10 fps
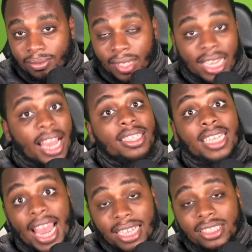And that
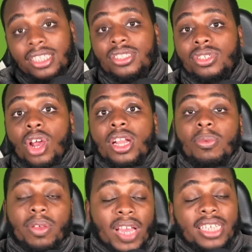actually started
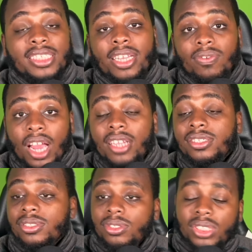with Isaiah
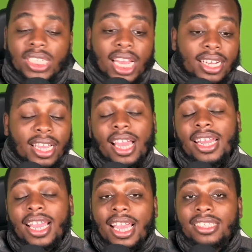Rodgers. You signed the guy
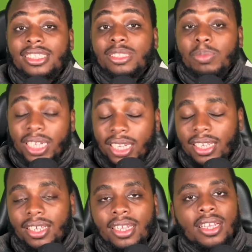that got
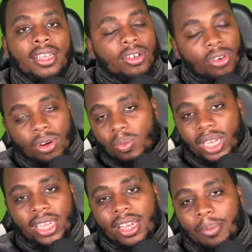suspended, knowing when
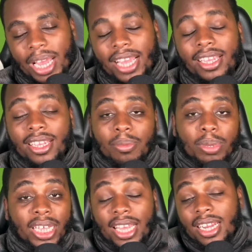he come back he could
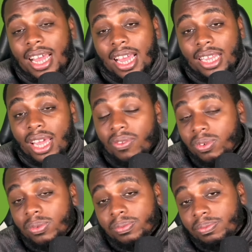play at a high
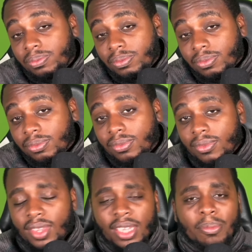level.
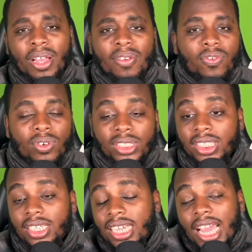But
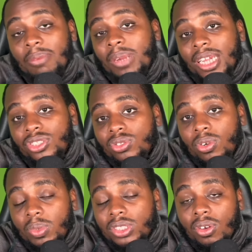unfortunately, I'm not sure
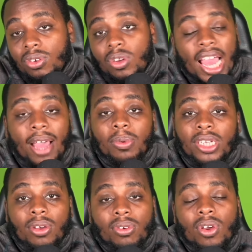what's going on. Howie
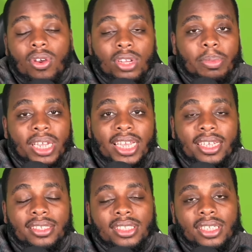don't call the
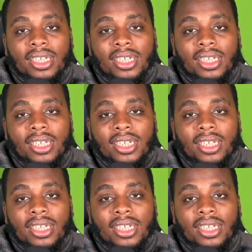plays.